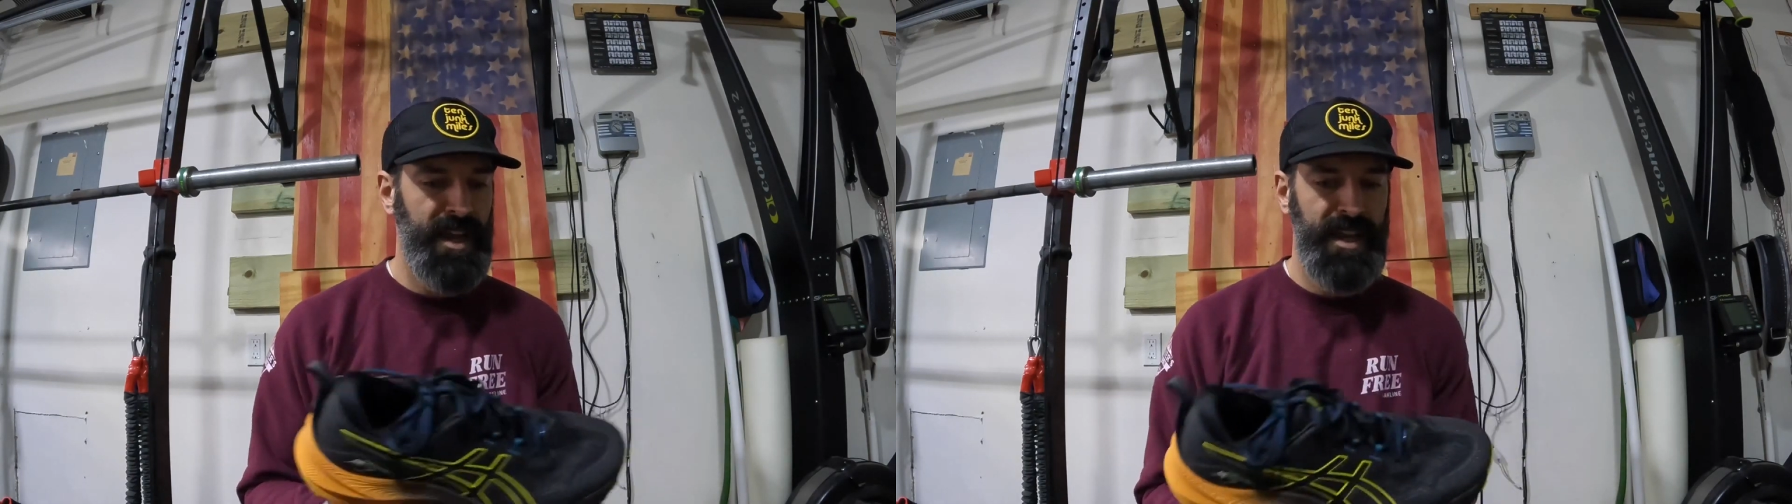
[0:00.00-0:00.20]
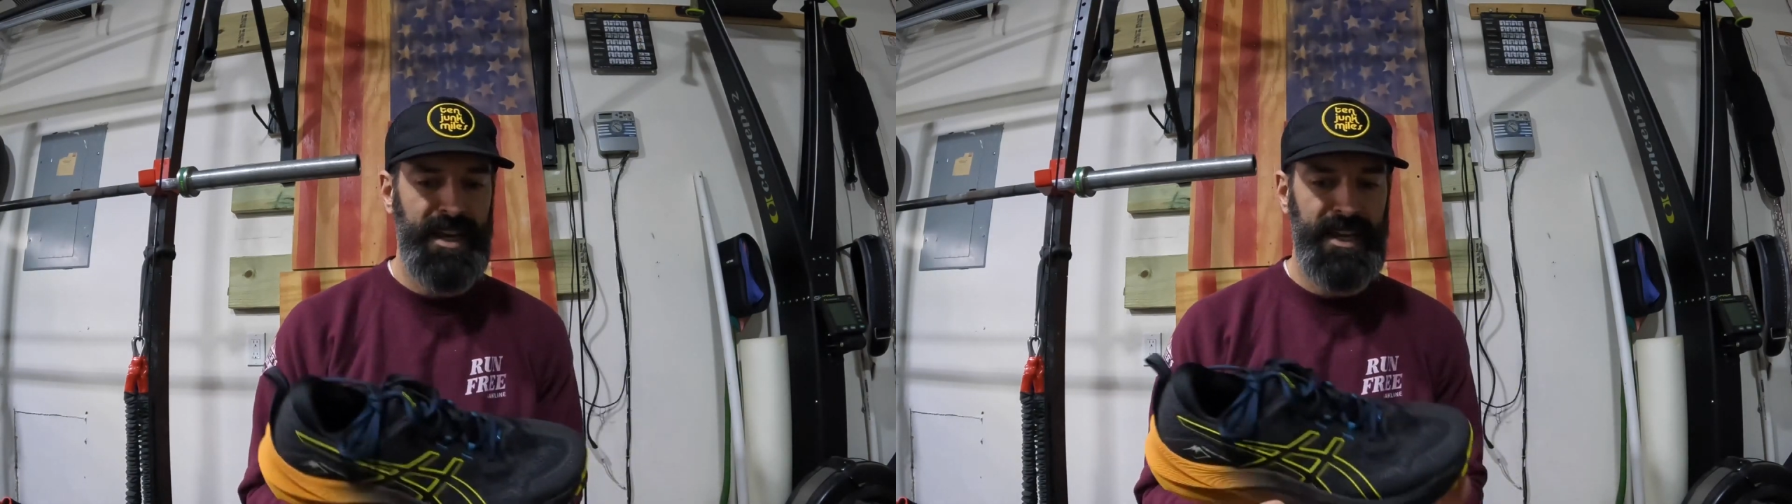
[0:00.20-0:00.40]

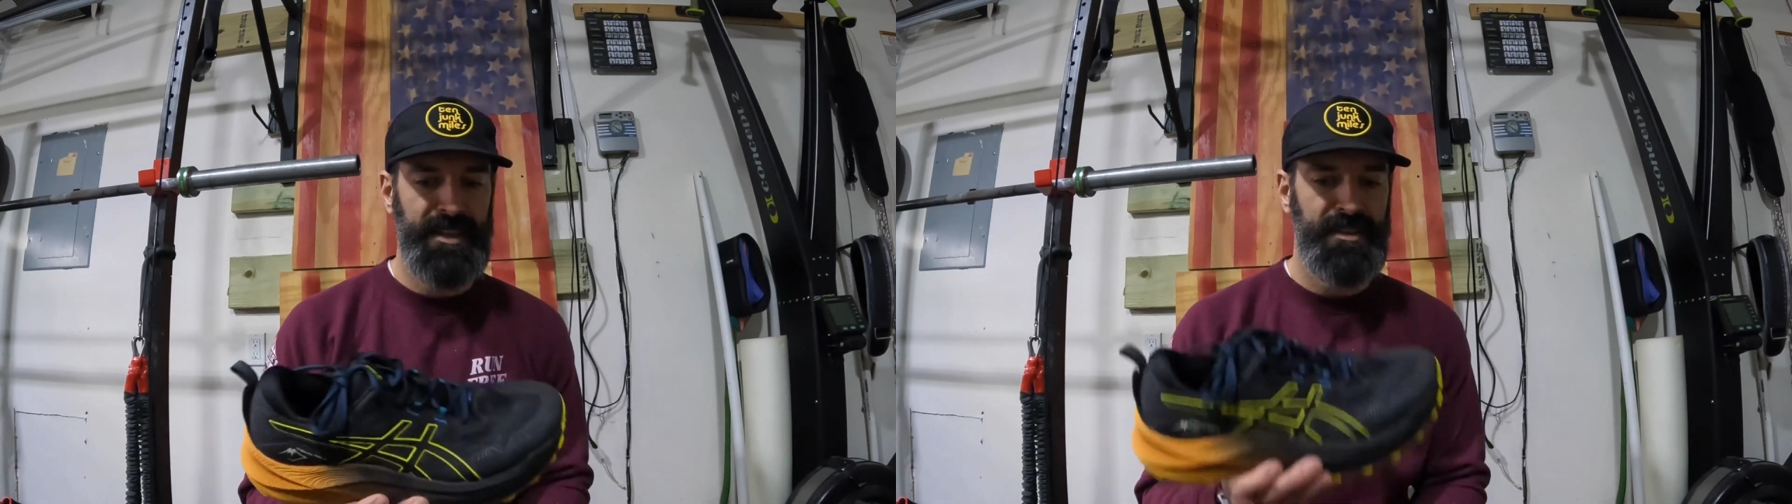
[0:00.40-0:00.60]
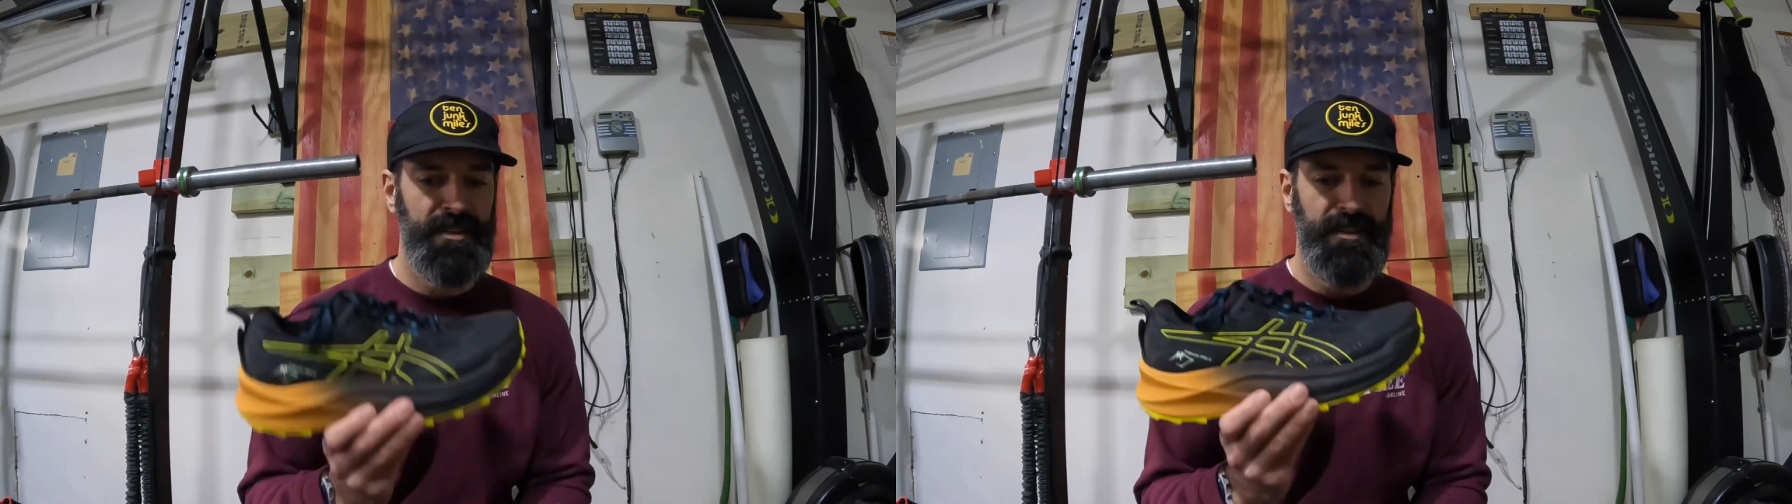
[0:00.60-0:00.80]

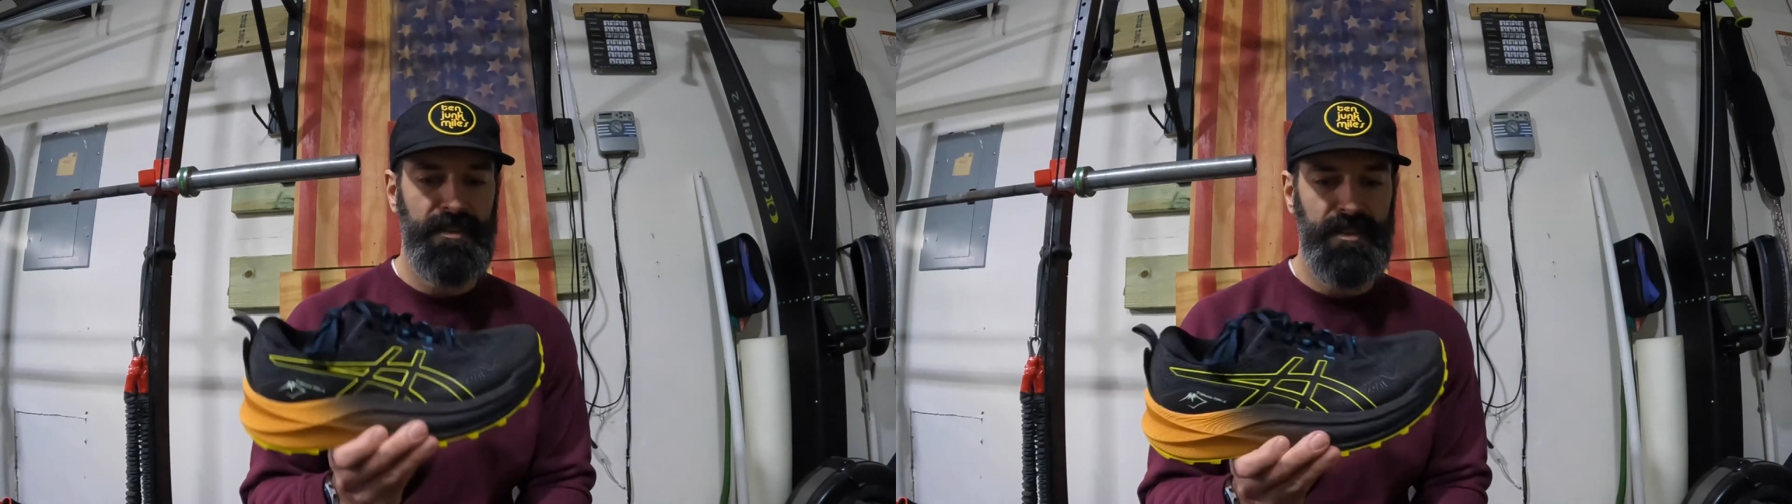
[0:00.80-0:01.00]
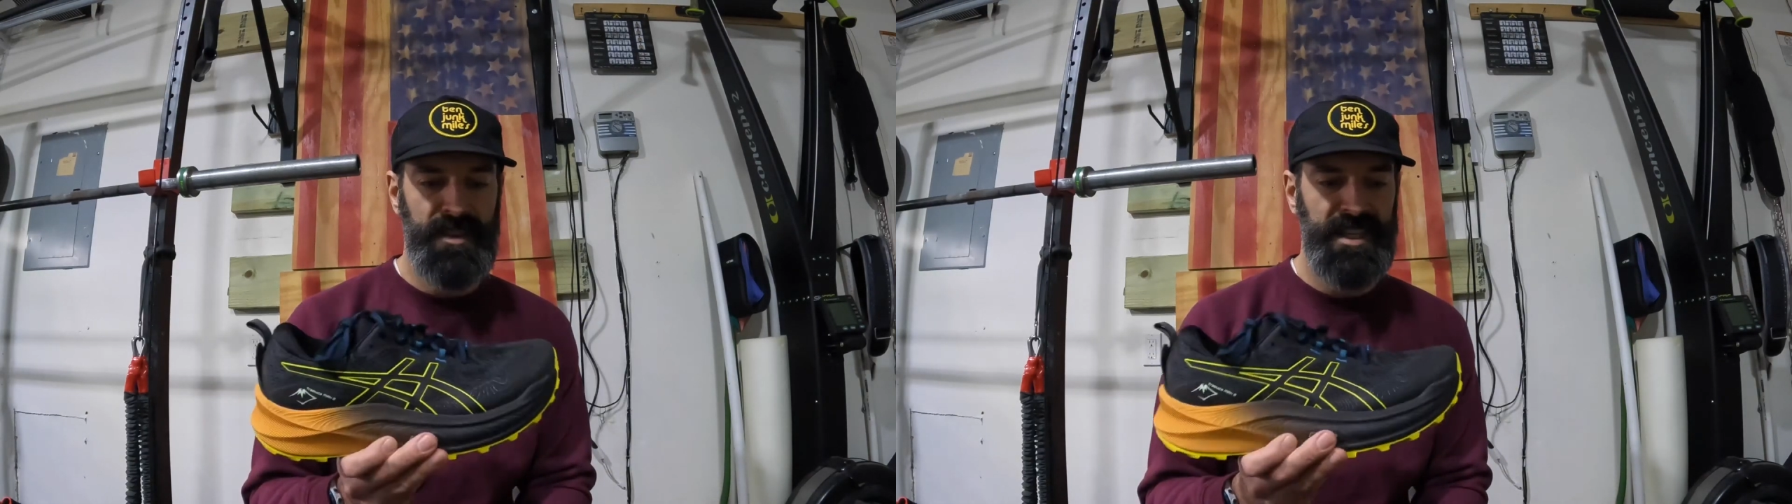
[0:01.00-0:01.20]
and
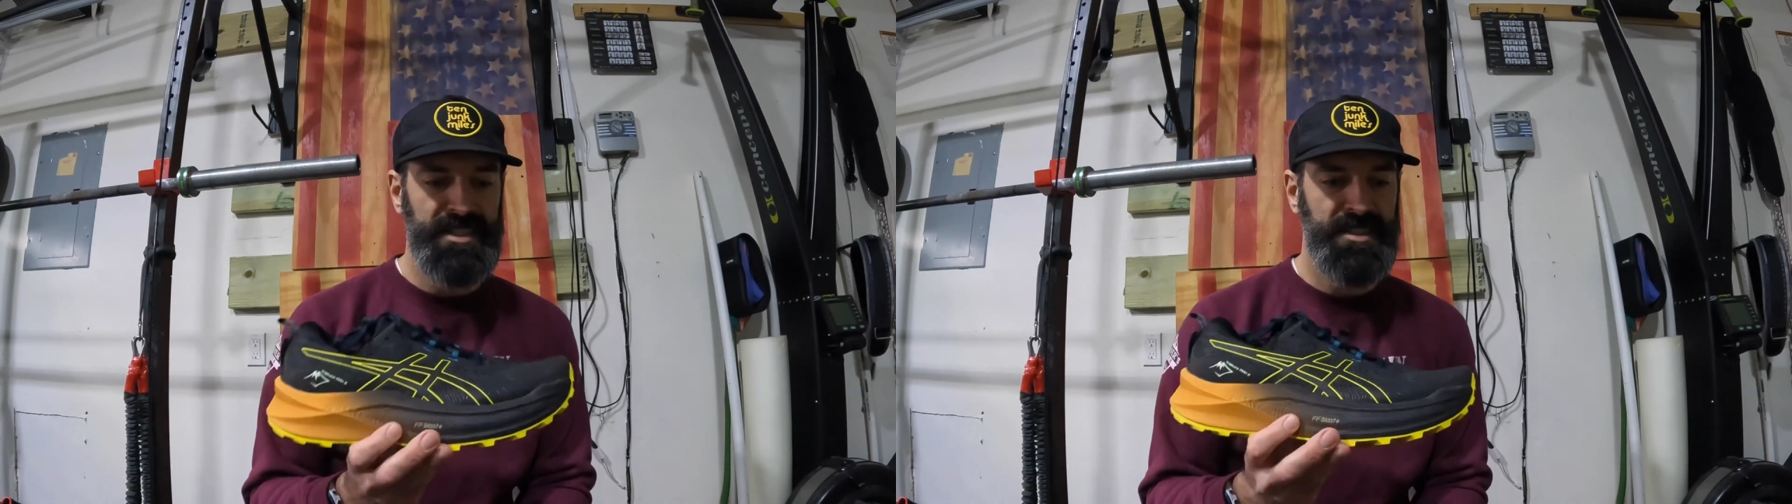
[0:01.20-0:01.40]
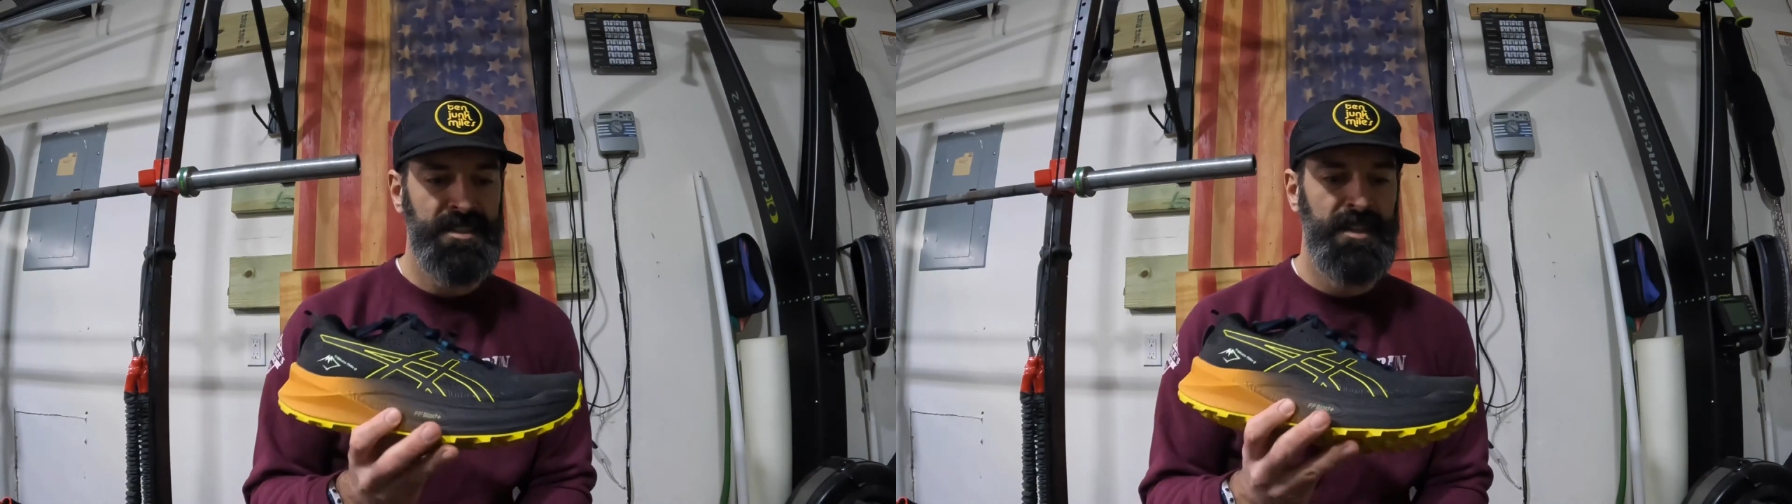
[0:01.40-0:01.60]

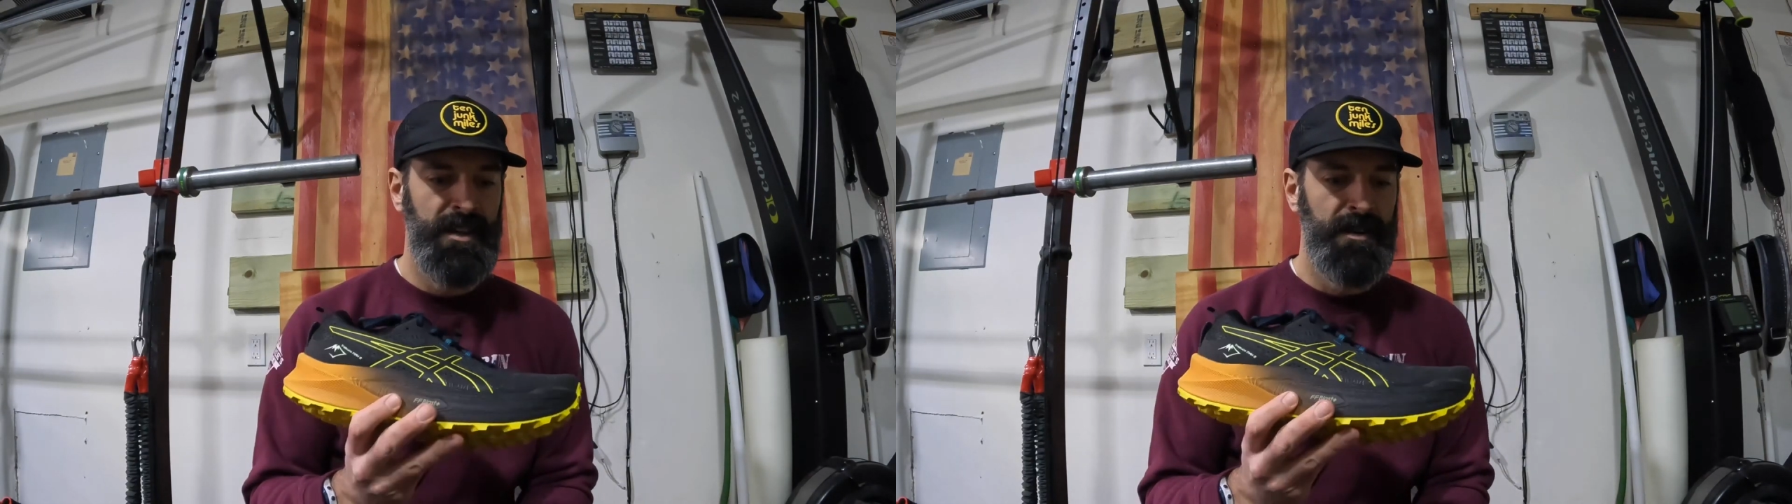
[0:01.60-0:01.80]
this